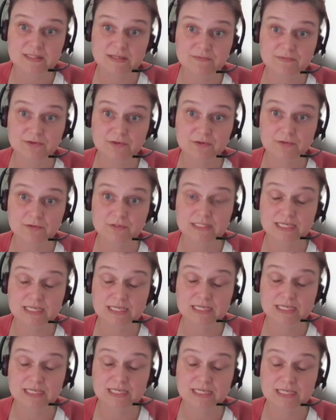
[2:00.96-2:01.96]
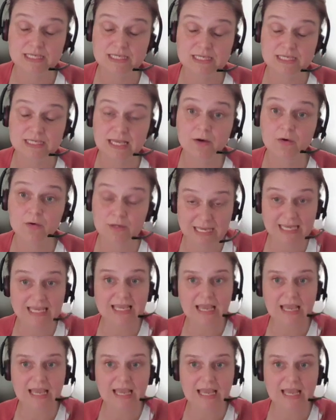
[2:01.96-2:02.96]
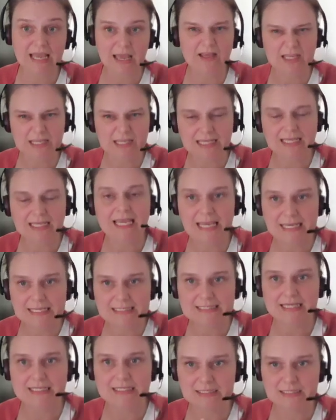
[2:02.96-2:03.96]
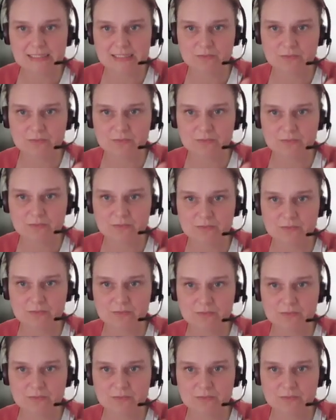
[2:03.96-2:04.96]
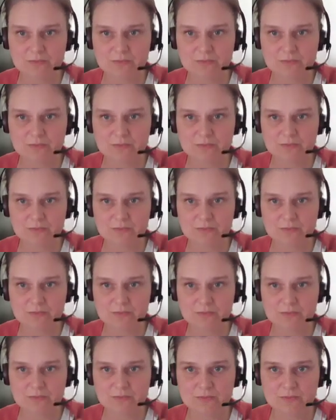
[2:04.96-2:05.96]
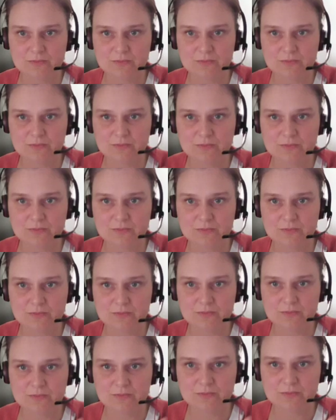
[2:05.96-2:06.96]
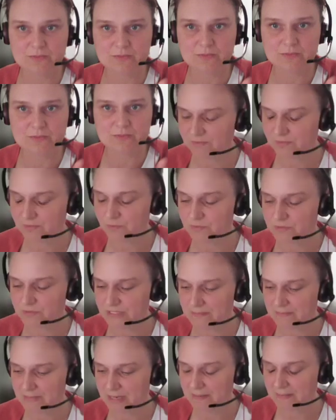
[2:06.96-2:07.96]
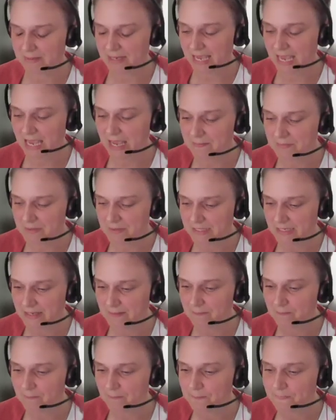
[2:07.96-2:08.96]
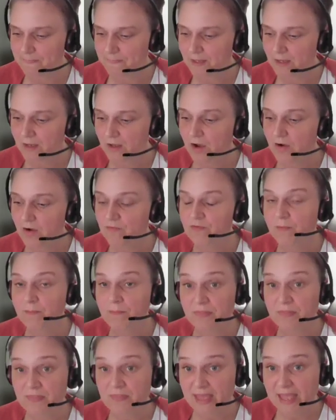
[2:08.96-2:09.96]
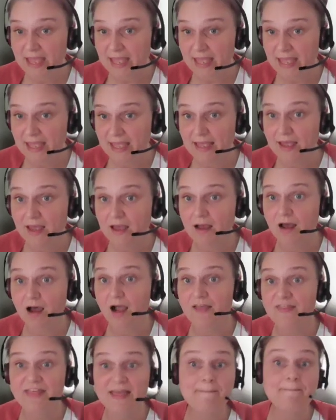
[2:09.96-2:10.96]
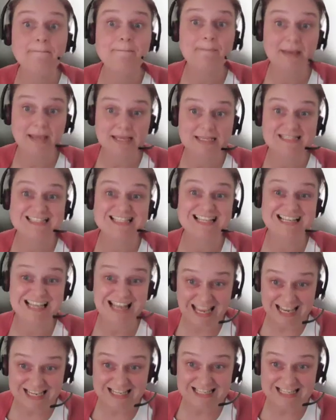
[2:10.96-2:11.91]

difficulty or the key senses. It give me more information about where that difficulty may be happening. From there, I then may select